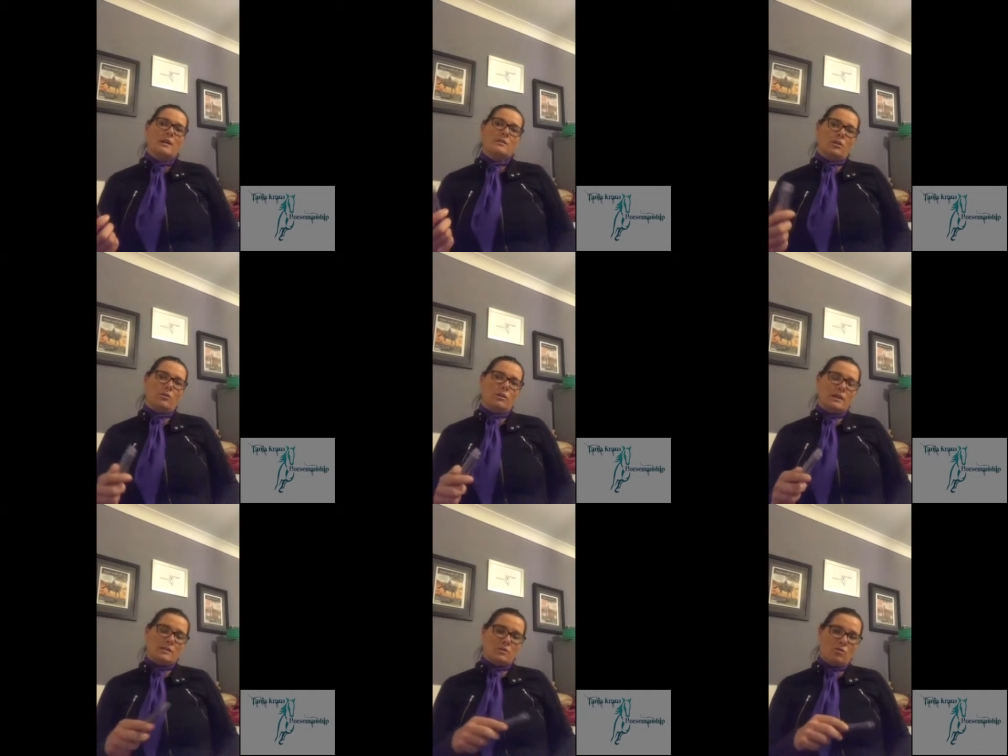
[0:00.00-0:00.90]
So
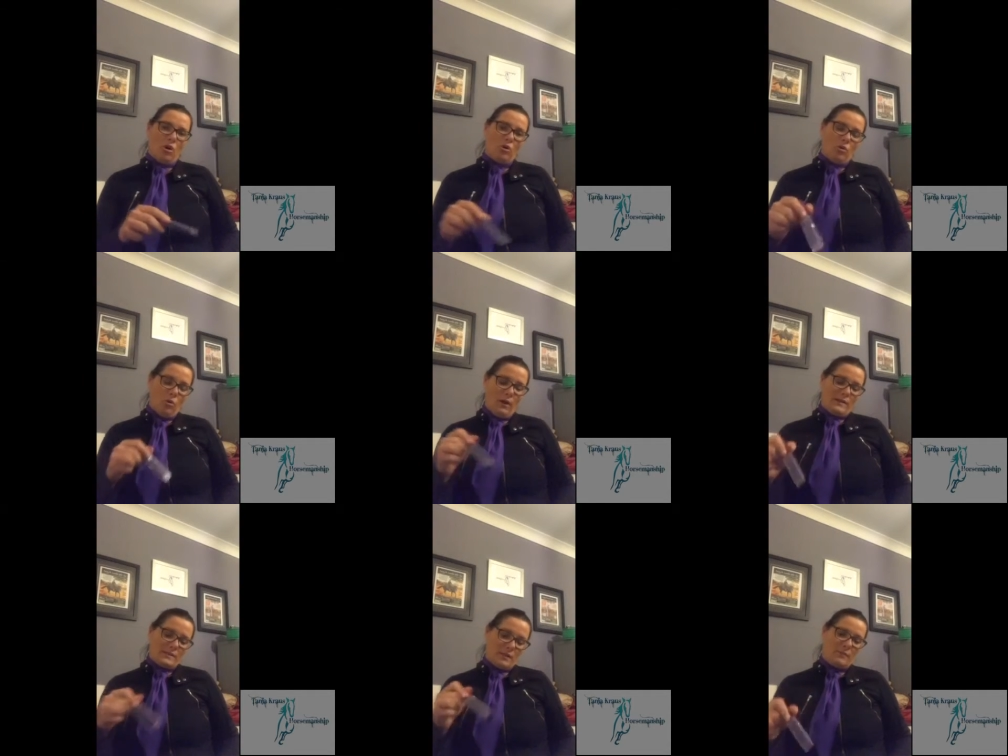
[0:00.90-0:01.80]
it's not
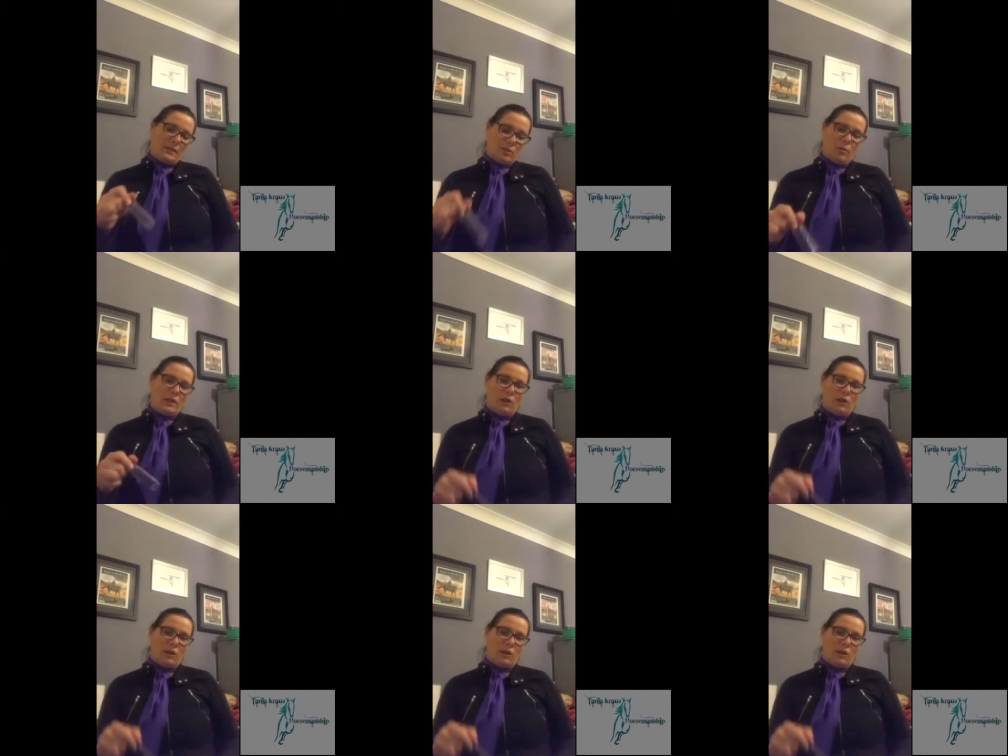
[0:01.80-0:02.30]
always something that we